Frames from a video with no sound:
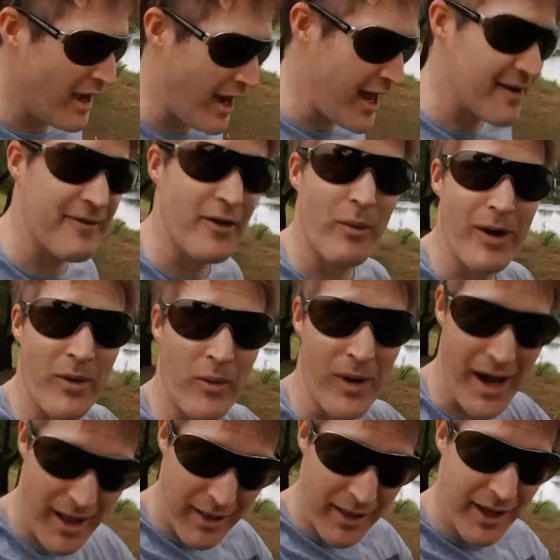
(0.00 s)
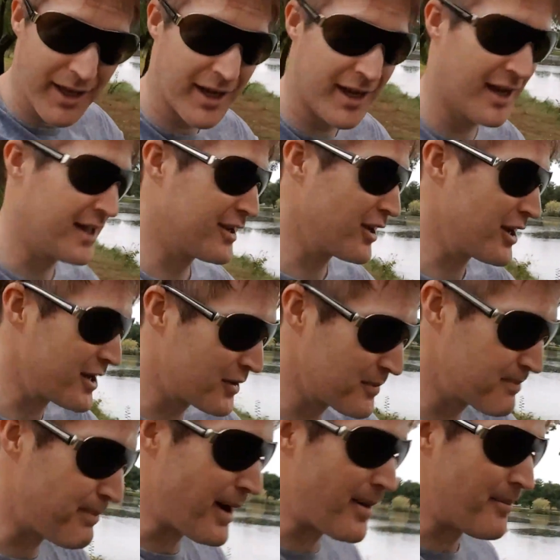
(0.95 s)
And if it went well, you got a
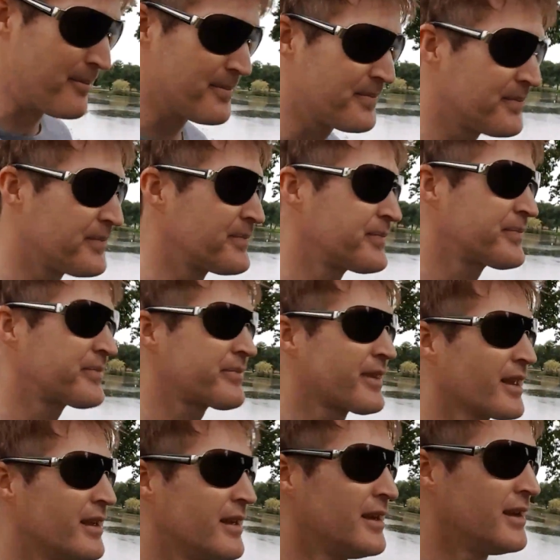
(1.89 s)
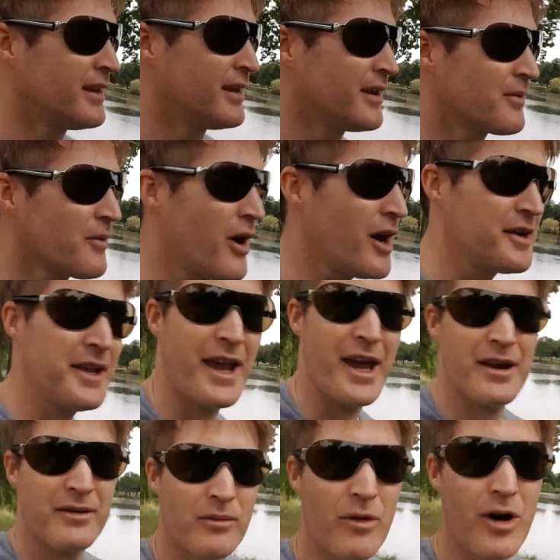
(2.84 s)
good pump, write down